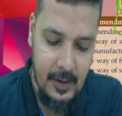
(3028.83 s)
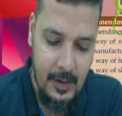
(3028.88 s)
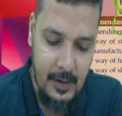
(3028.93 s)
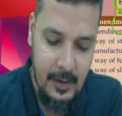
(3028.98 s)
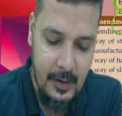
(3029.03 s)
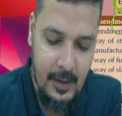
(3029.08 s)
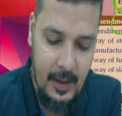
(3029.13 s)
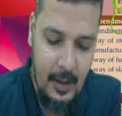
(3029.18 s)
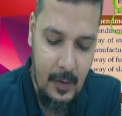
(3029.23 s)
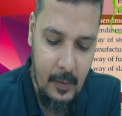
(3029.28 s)

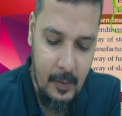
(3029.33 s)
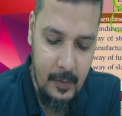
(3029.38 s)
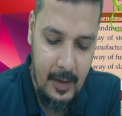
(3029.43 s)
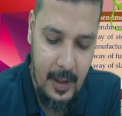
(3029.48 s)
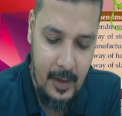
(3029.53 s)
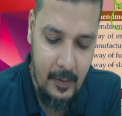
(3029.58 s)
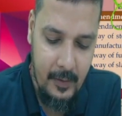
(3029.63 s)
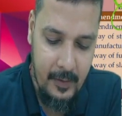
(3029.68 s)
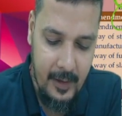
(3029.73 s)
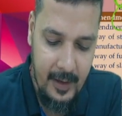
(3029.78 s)
Now,
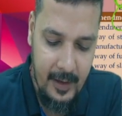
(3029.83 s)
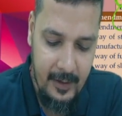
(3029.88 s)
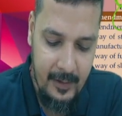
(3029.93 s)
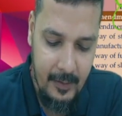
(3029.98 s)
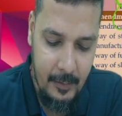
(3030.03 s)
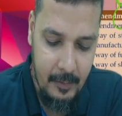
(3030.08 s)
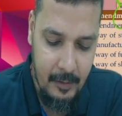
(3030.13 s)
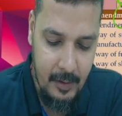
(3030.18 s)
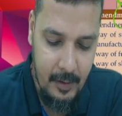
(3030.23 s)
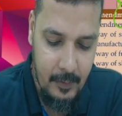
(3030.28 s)
there was an
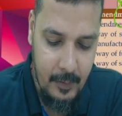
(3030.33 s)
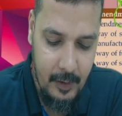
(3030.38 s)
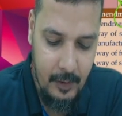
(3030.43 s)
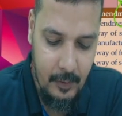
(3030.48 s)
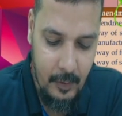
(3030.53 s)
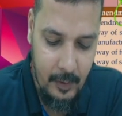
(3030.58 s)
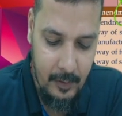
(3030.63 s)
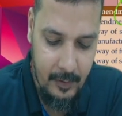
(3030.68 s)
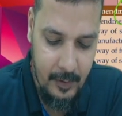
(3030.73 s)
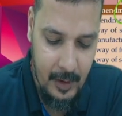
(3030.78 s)
exemption which
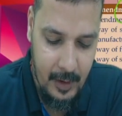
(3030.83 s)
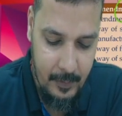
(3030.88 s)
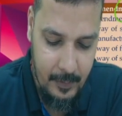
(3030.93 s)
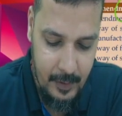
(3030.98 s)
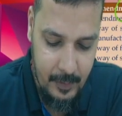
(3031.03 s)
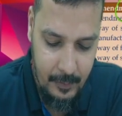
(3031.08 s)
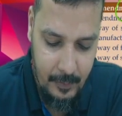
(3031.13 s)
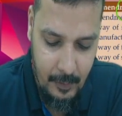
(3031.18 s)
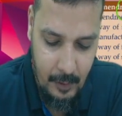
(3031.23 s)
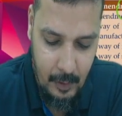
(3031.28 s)
was
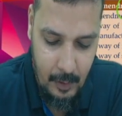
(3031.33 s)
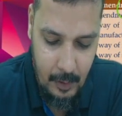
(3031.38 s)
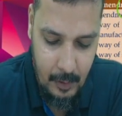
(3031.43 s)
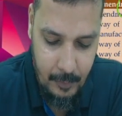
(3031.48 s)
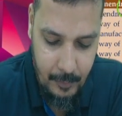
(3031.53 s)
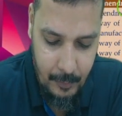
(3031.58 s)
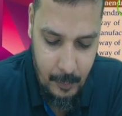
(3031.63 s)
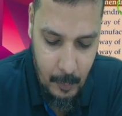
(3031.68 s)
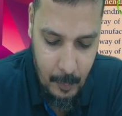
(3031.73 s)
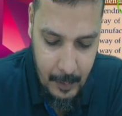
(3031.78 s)
given for
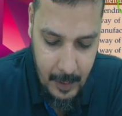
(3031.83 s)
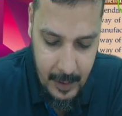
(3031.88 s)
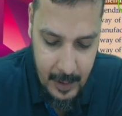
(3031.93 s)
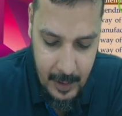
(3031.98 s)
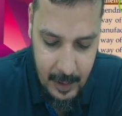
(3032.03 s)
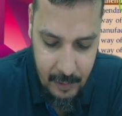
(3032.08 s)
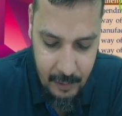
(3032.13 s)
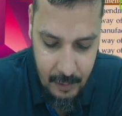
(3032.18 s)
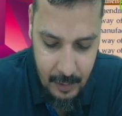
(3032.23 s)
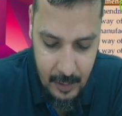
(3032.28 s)

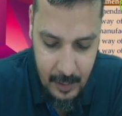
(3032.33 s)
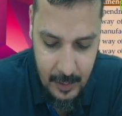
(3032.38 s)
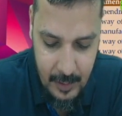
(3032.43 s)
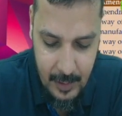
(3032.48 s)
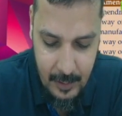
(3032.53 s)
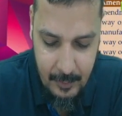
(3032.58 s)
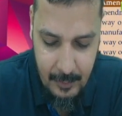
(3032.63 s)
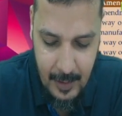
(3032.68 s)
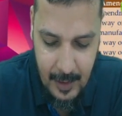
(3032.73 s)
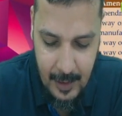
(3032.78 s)
fumigation
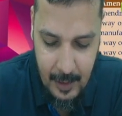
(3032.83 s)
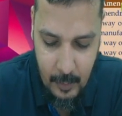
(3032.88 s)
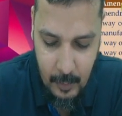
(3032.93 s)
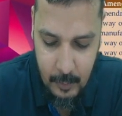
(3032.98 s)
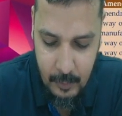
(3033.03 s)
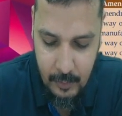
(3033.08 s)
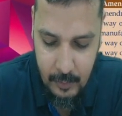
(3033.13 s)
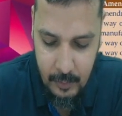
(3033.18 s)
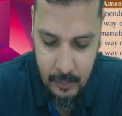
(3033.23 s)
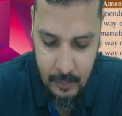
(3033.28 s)
in
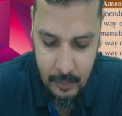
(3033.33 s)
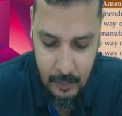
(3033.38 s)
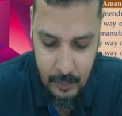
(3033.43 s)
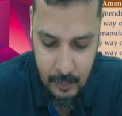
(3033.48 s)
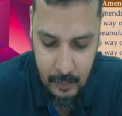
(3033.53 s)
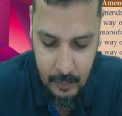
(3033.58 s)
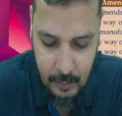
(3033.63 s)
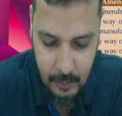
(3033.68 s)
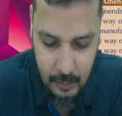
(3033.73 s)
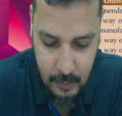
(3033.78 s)

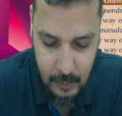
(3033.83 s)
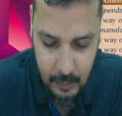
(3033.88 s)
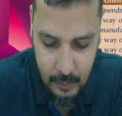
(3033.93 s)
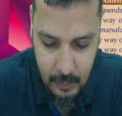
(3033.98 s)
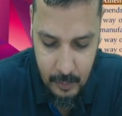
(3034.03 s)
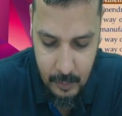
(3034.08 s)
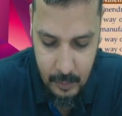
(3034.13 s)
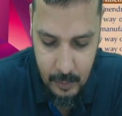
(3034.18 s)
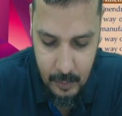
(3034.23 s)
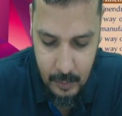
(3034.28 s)
warehouse
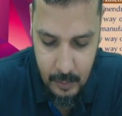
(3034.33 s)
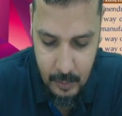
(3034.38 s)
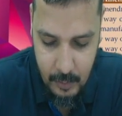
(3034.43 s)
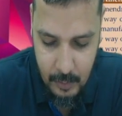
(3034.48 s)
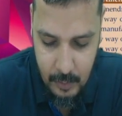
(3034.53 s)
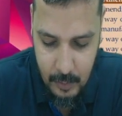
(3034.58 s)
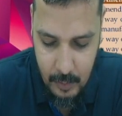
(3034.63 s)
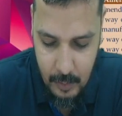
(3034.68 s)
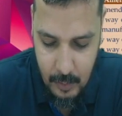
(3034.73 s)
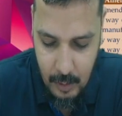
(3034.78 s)

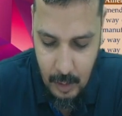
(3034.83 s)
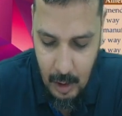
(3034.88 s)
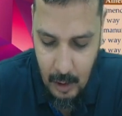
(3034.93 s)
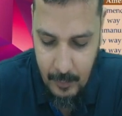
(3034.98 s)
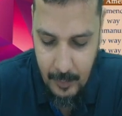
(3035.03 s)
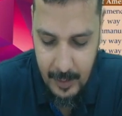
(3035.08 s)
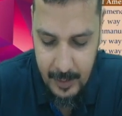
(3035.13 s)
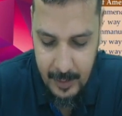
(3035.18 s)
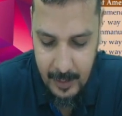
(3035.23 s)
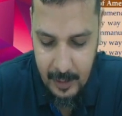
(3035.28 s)
of
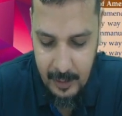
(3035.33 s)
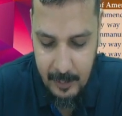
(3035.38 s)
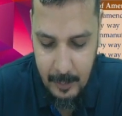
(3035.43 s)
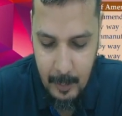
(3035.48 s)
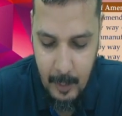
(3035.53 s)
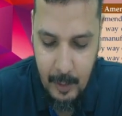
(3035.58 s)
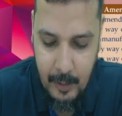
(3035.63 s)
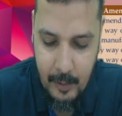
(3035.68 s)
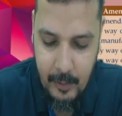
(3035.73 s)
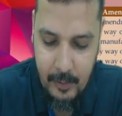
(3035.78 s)
agricultural
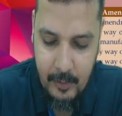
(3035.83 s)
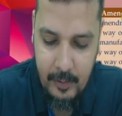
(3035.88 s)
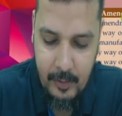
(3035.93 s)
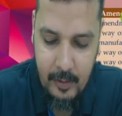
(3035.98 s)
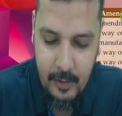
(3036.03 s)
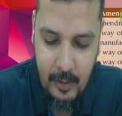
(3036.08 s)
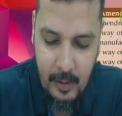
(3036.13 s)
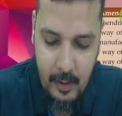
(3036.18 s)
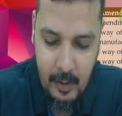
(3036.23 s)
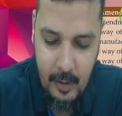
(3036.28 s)
produce.
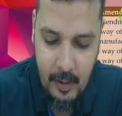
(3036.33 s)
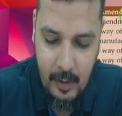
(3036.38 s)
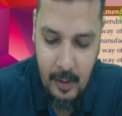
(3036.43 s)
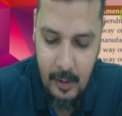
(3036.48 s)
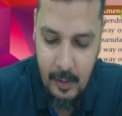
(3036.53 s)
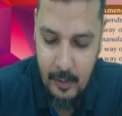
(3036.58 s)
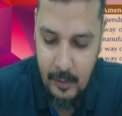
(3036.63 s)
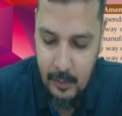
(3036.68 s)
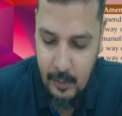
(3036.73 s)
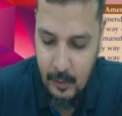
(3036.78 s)

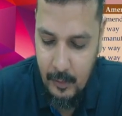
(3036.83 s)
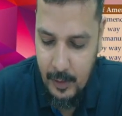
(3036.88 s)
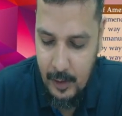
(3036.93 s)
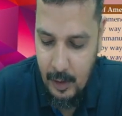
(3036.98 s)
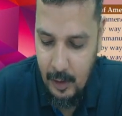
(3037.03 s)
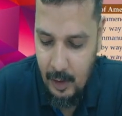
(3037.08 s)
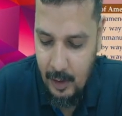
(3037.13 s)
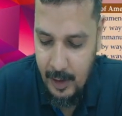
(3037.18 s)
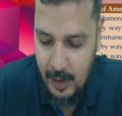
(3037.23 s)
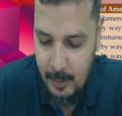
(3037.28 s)
So, when you're
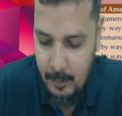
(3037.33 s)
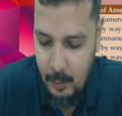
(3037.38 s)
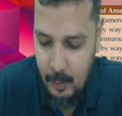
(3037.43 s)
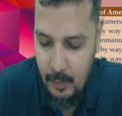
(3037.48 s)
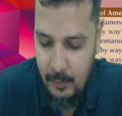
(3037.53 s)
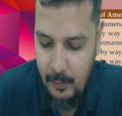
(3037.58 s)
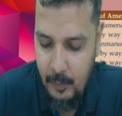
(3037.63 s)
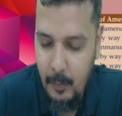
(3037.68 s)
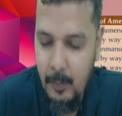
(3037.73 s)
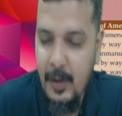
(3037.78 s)
talking
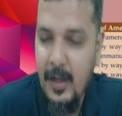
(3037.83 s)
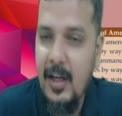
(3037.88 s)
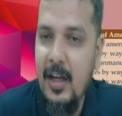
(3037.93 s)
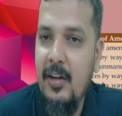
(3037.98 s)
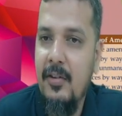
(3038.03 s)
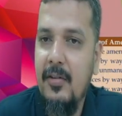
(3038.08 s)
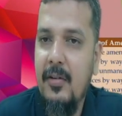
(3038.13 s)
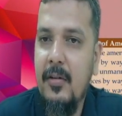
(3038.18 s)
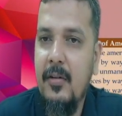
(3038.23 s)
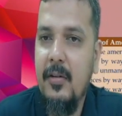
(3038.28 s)
about
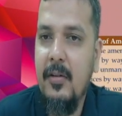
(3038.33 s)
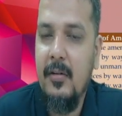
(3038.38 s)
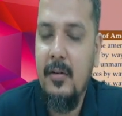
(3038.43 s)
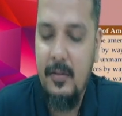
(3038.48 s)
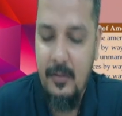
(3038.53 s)
fumigation